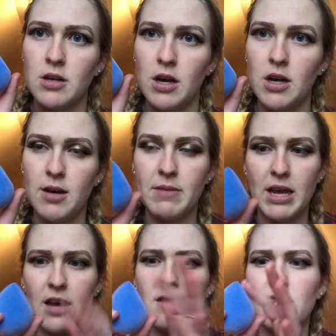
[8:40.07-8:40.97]
And it
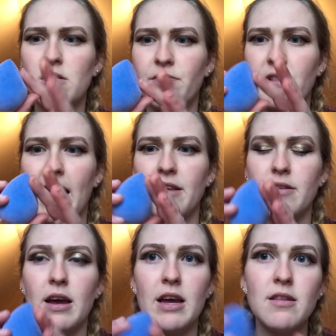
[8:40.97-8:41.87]
has this flat
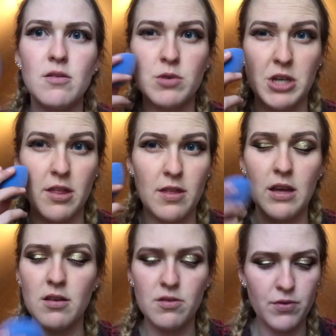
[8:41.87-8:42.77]
sides, which I
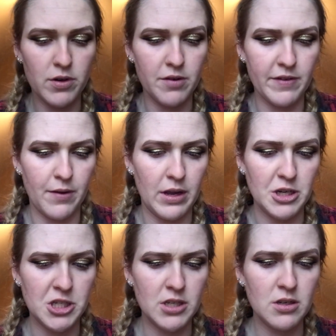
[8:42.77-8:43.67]
think is for your
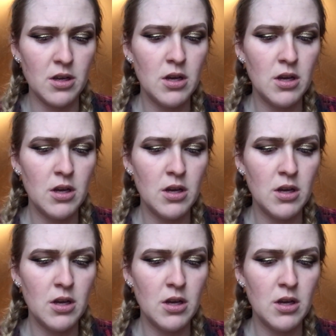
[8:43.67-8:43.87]
foundation.